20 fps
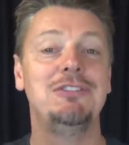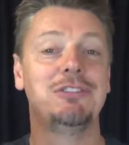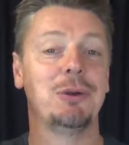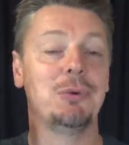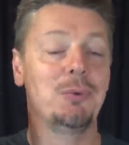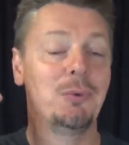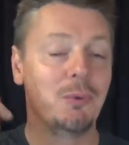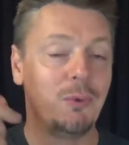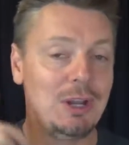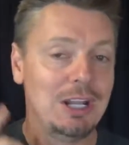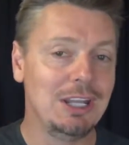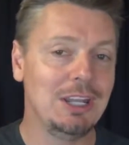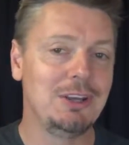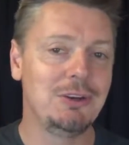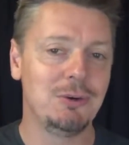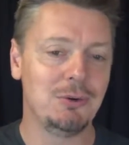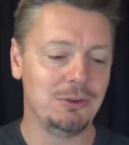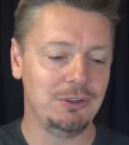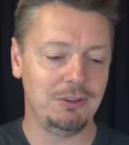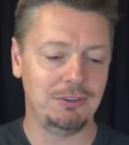It's a really
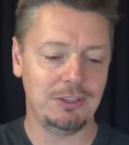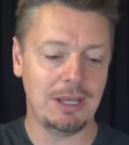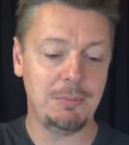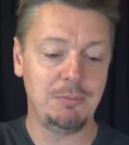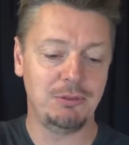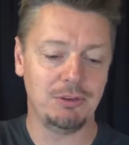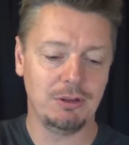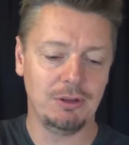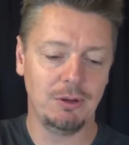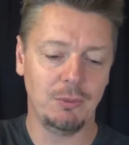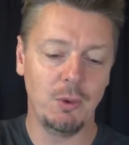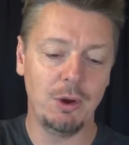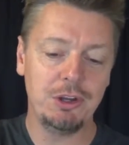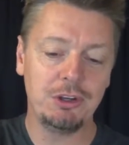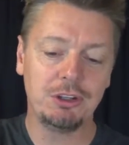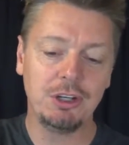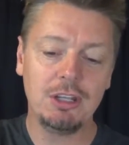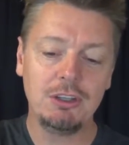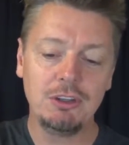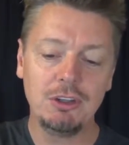cool deception. What
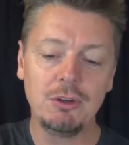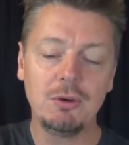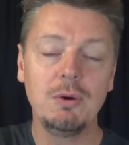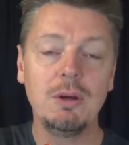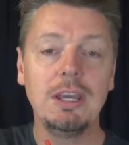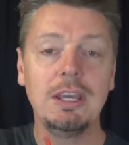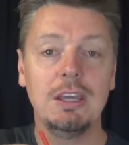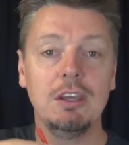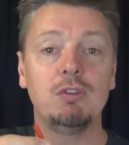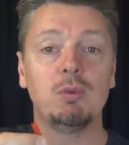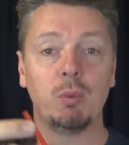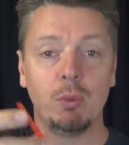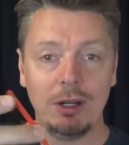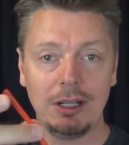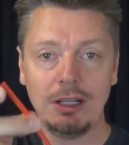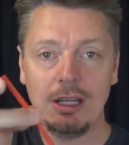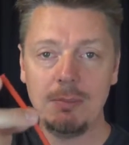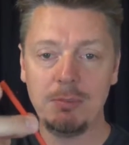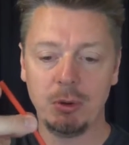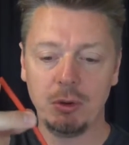you're gonna do is
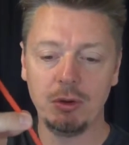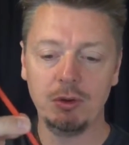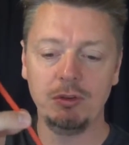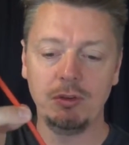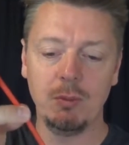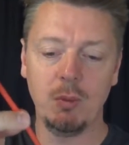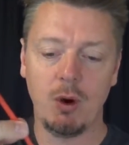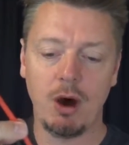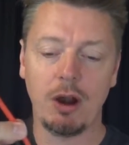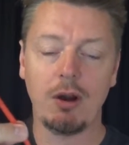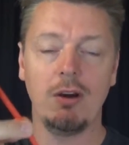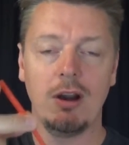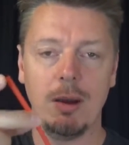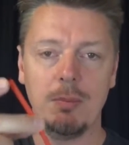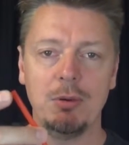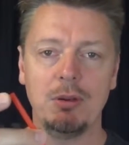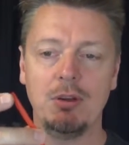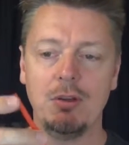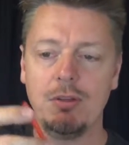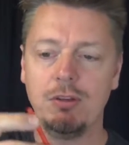really pull some water
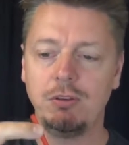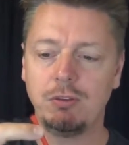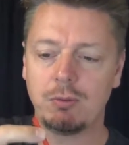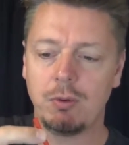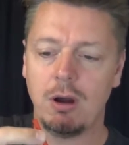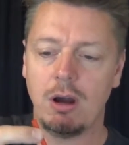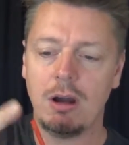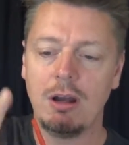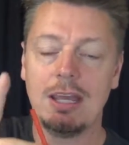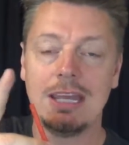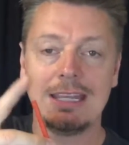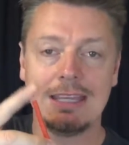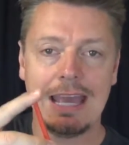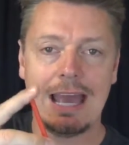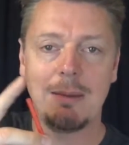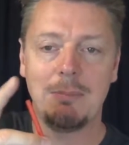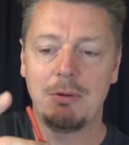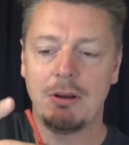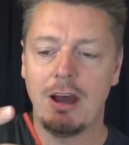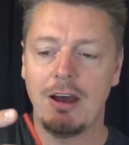up into the straw and
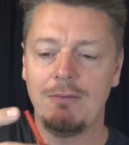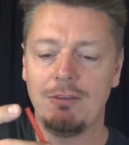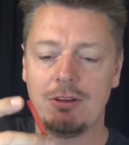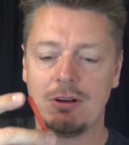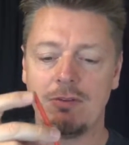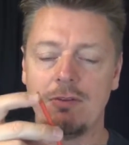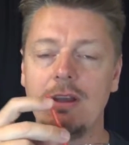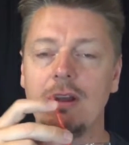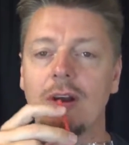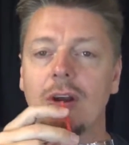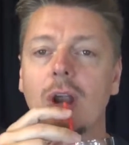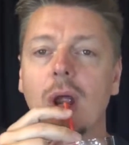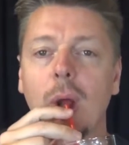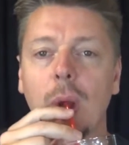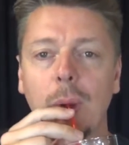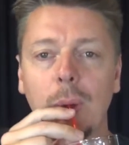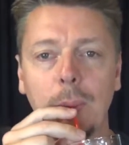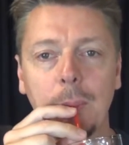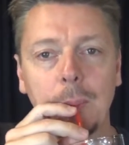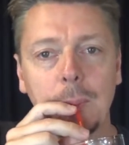cap it off with your finger.